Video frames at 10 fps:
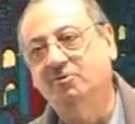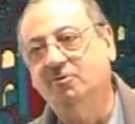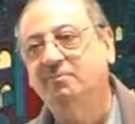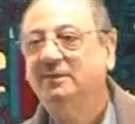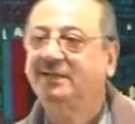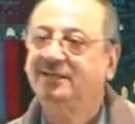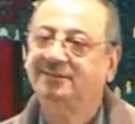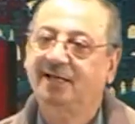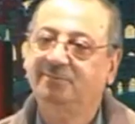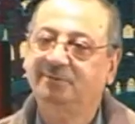Mata
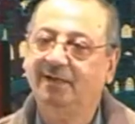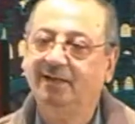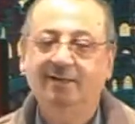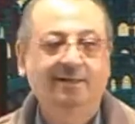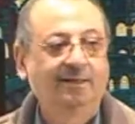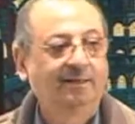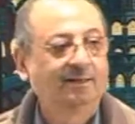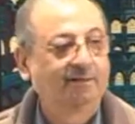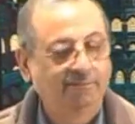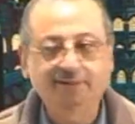zahabta,
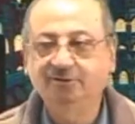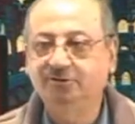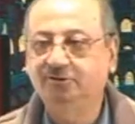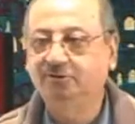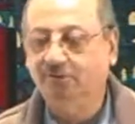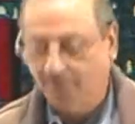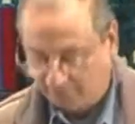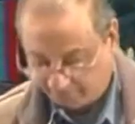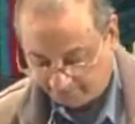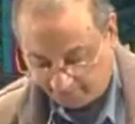when did you go?
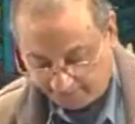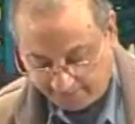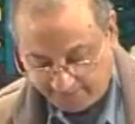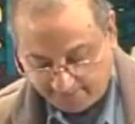Fine.